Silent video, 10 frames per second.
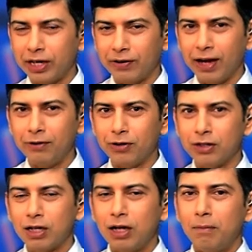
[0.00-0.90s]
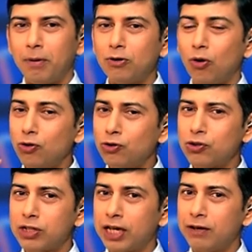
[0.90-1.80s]
irrelevant, but to also
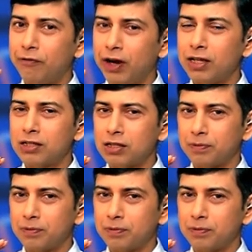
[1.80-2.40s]
set a very